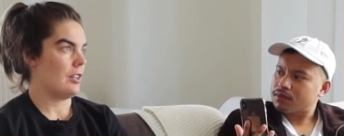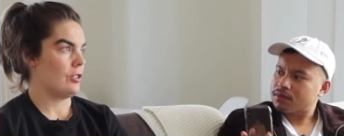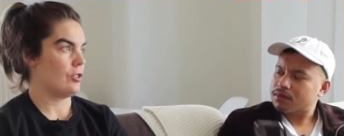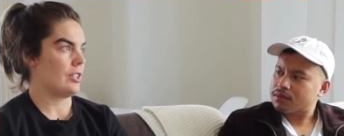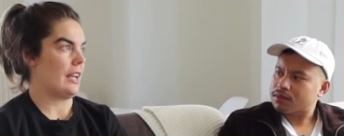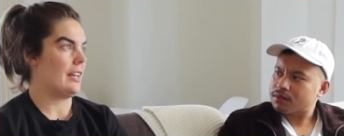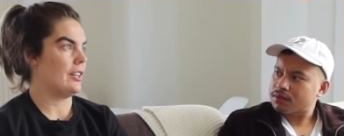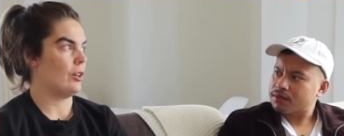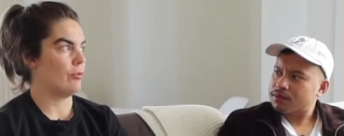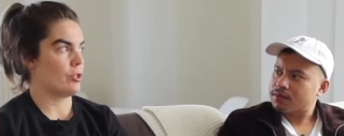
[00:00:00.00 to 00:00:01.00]
Speaker 1: You
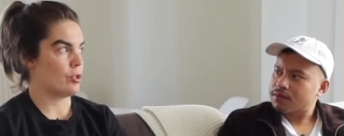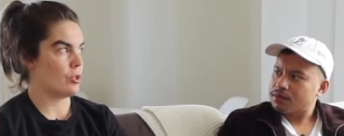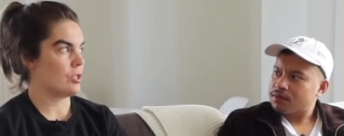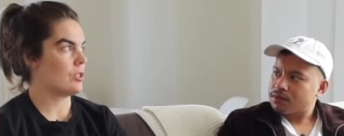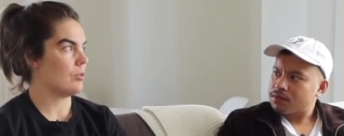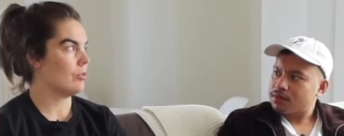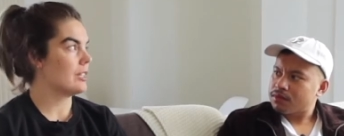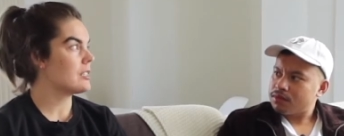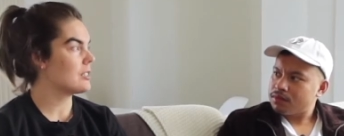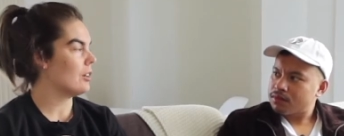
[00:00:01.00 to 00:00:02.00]
can reduce the
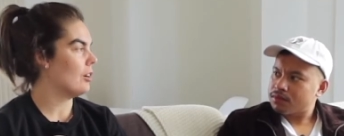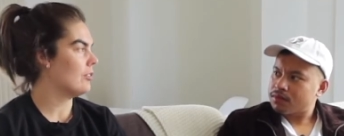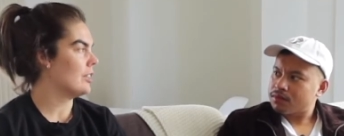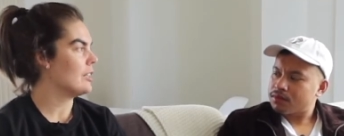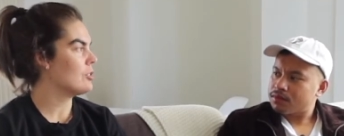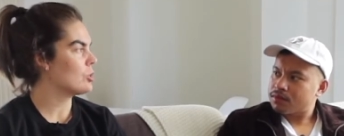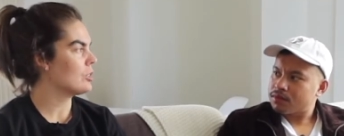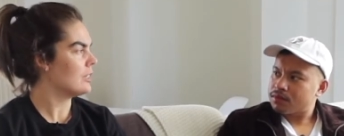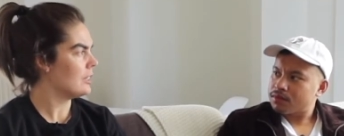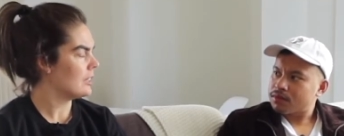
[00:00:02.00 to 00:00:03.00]
risk of an
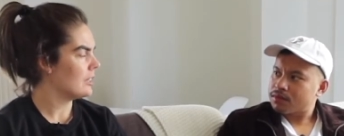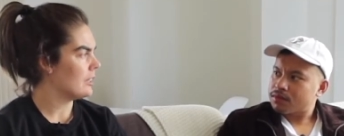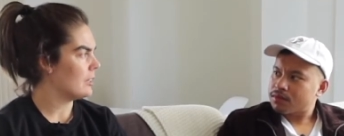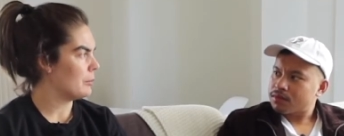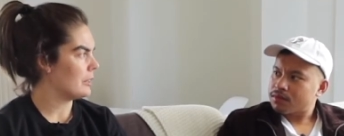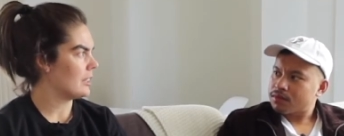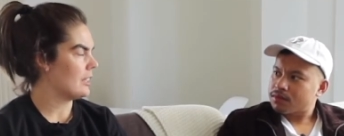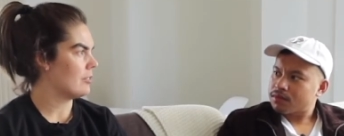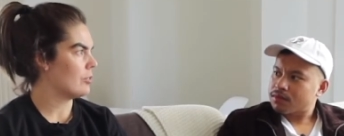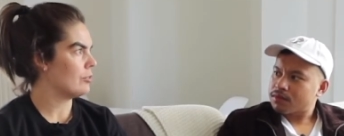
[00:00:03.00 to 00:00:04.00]
injury, but you can
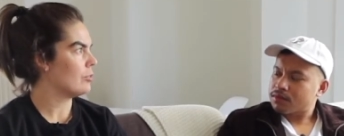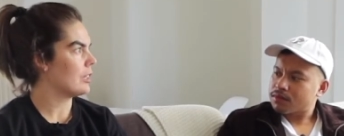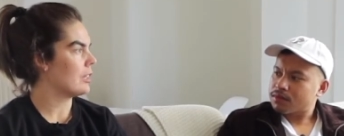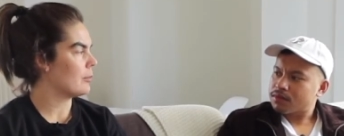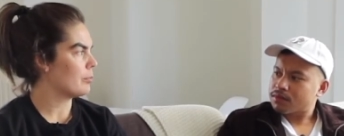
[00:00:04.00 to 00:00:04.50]
never fully